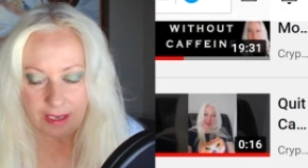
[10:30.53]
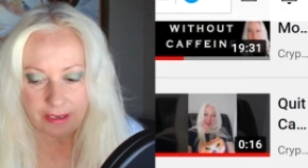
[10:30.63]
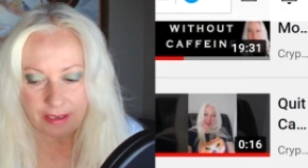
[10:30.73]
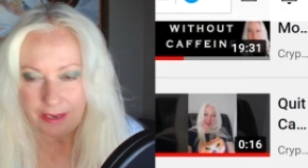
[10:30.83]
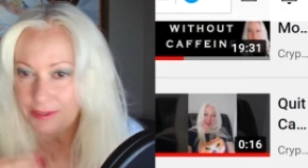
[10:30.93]

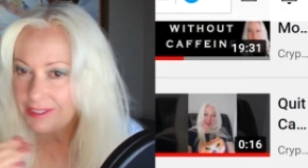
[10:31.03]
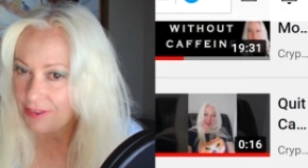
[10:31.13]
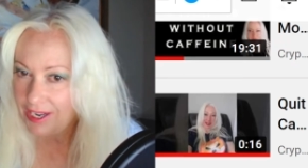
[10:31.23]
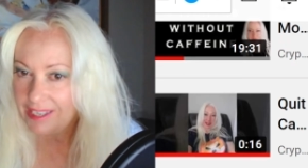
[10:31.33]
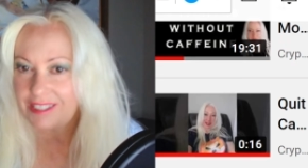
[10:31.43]
I was
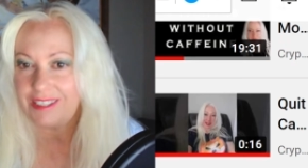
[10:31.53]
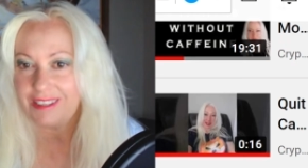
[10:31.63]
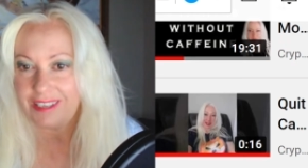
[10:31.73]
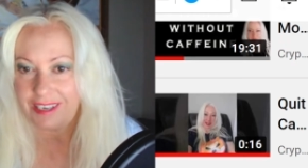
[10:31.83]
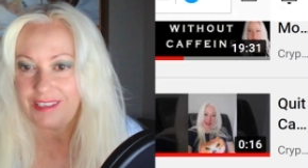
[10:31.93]
crashing a
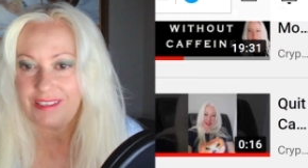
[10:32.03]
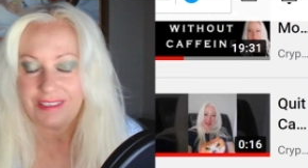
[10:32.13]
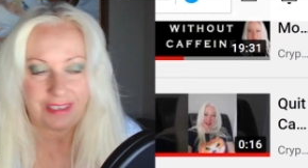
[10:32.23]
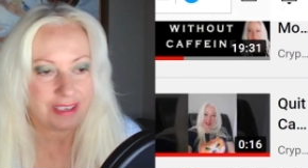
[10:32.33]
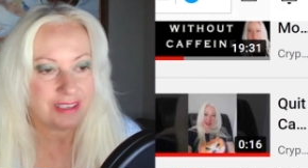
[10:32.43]
lot,
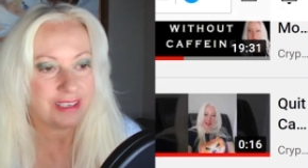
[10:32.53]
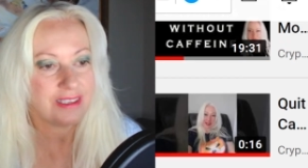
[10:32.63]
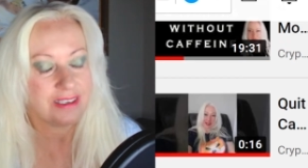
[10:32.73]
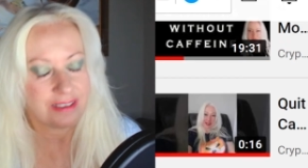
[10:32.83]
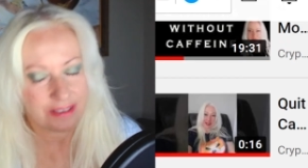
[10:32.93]
and I'd get
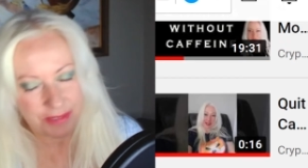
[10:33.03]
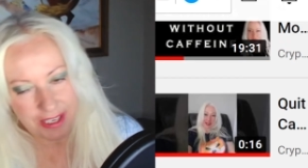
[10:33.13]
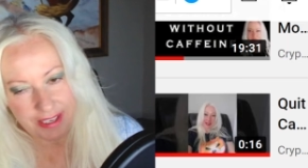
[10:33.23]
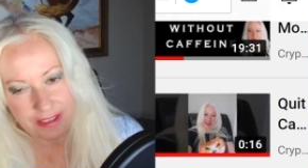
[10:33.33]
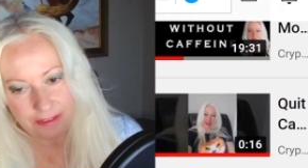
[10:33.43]
like, oh, I'm
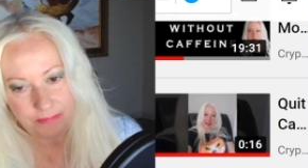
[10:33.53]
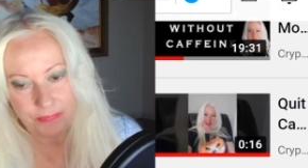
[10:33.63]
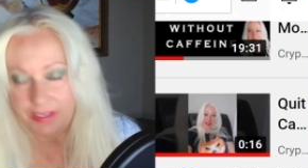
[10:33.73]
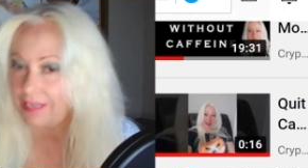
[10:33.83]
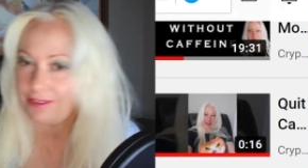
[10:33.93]
tired.
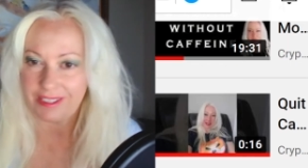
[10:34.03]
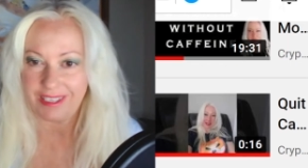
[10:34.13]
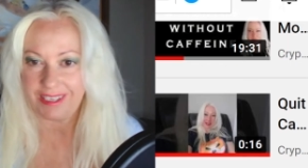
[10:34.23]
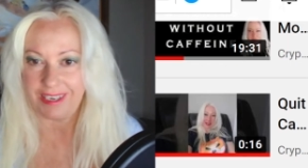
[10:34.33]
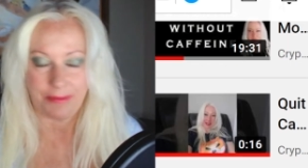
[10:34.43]
And now it's
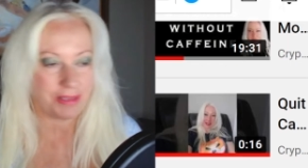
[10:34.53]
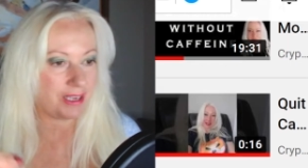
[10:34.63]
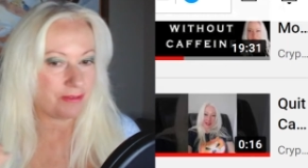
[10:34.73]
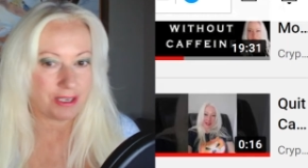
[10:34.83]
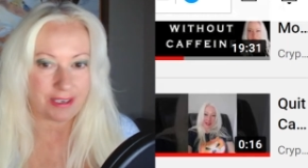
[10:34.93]
not. I'm
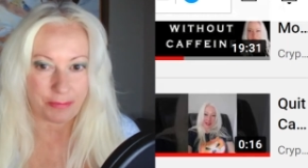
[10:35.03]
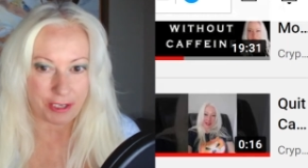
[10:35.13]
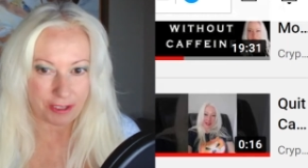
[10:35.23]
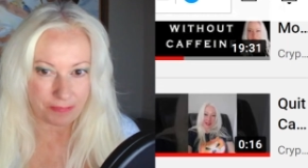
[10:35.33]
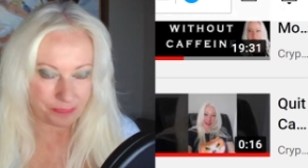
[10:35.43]
like right on the
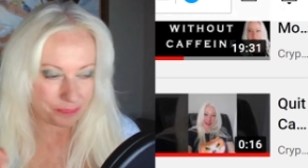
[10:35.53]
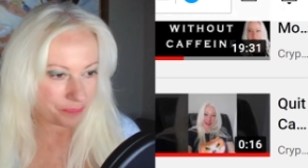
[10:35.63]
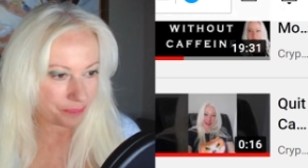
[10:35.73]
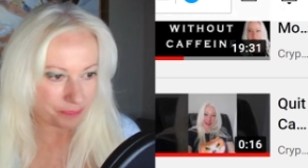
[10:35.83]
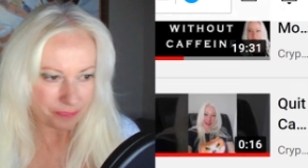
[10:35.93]
ball,
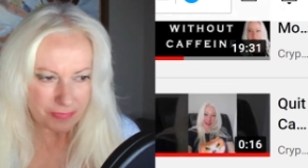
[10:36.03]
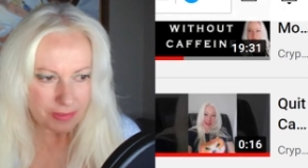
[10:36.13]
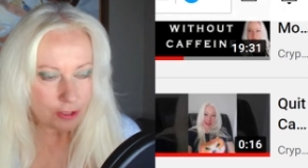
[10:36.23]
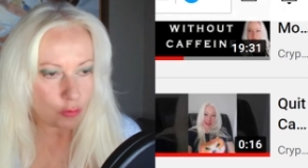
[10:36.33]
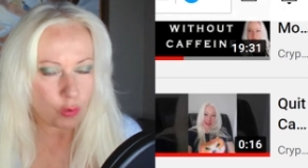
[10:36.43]

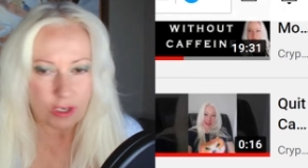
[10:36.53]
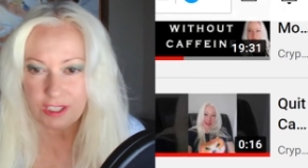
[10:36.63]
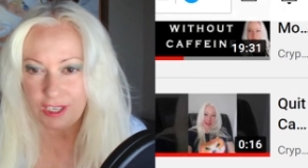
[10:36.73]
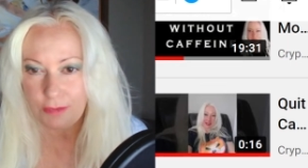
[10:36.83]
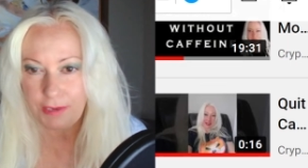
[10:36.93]

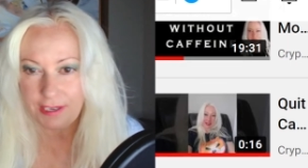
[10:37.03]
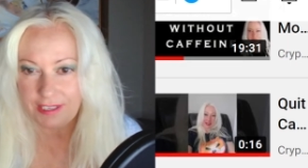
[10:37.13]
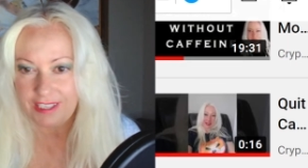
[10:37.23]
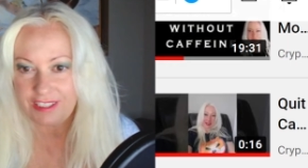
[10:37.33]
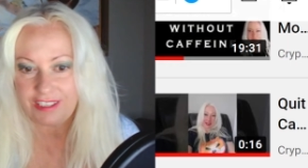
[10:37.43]
watching it all, paying
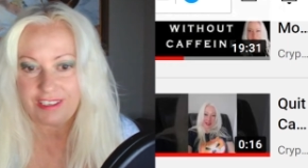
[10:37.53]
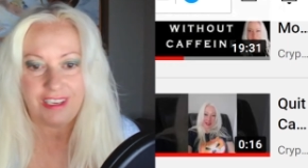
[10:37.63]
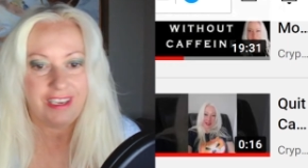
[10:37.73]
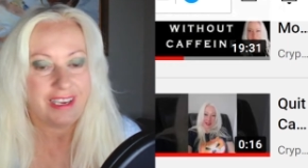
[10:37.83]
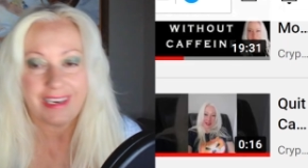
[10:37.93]
attention,
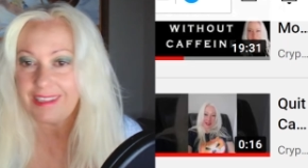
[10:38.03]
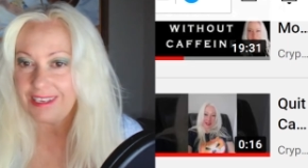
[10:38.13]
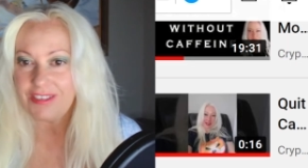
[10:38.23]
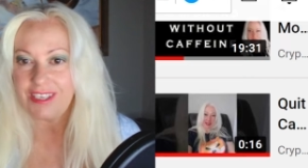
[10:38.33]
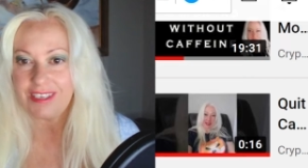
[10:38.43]
and I
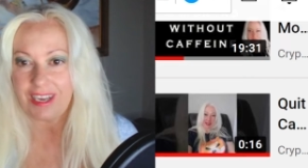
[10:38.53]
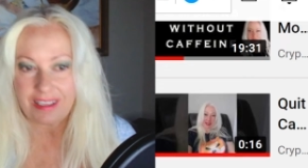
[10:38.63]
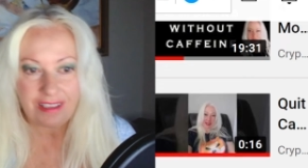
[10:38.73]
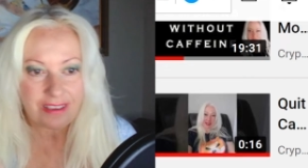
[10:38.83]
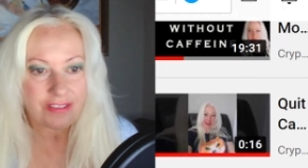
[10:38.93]
love it. I
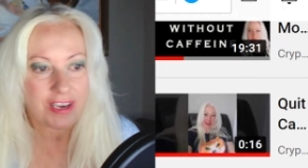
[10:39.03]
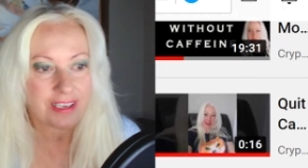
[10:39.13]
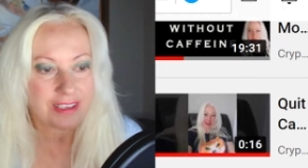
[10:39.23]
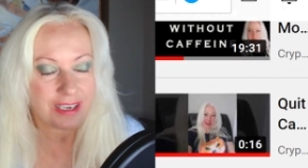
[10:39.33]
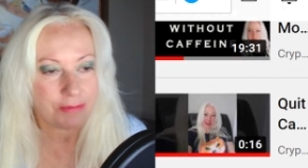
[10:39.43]
love the
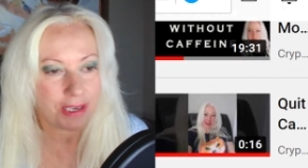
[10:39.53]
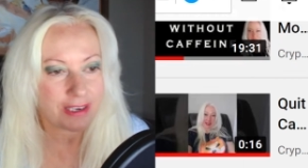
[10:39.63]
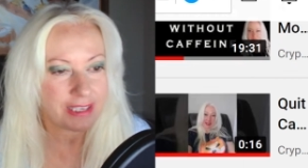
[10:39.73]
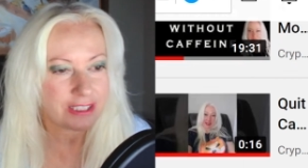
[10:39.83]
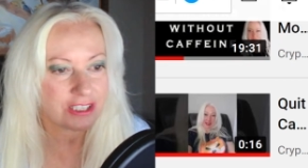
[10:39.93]
fact that I can pay
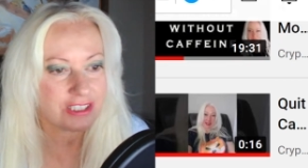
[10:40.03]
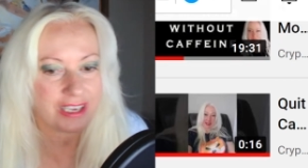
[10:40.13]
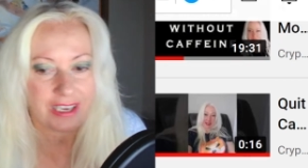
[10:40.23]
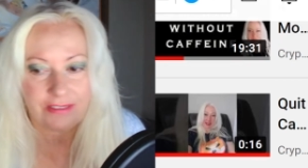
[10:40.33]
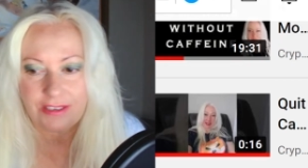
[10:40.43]
attention to
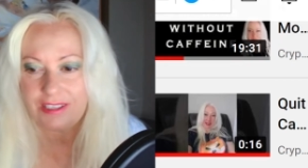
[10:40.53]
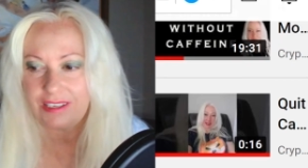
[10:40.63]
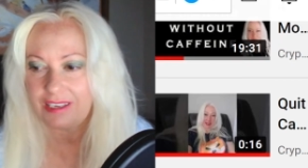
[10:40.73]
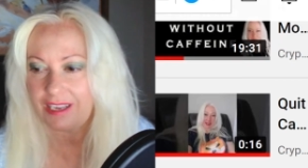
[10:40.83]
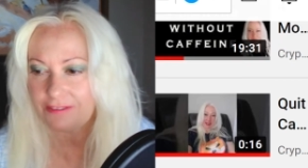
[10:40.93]

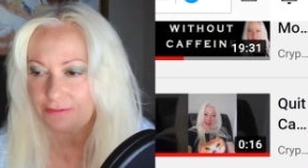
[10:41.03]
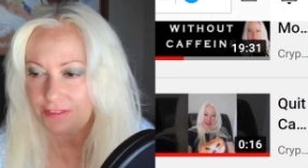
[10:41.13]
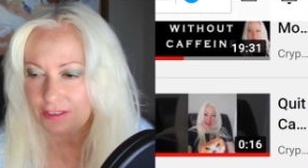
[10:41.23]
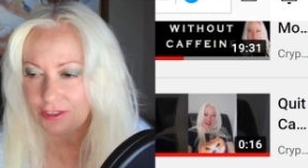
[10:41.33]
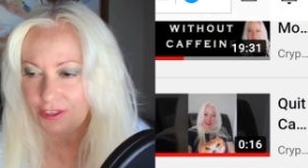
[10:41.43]
everything and
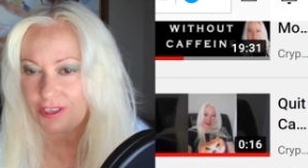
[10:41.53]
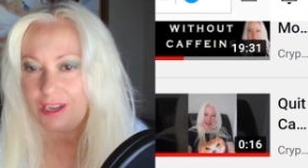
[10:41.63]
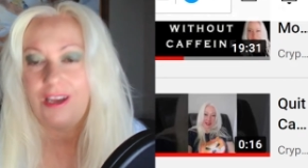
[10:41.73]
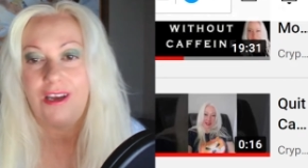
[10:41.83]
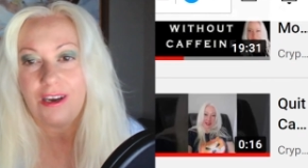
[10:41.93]
feel good
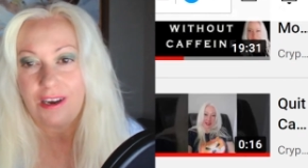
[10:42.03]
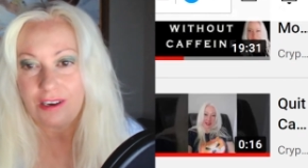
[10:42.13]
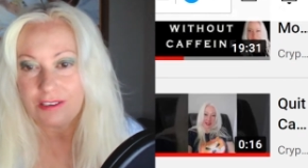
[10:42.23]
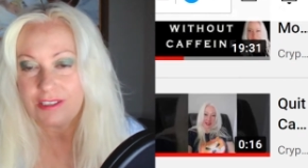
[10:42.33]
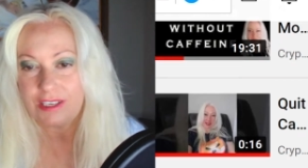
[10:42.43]

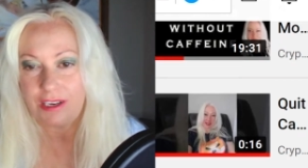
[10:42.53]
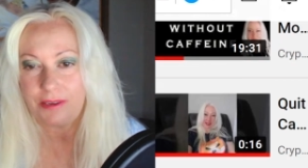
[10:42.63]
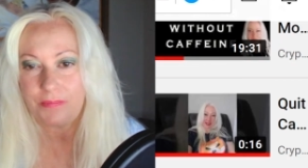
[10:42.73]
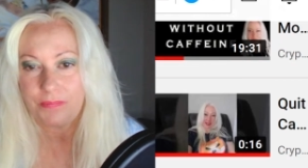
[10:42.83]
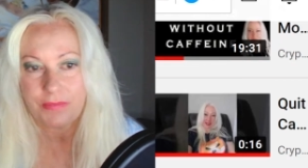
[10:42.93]
all the
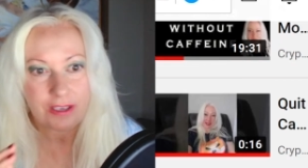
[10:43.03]
time.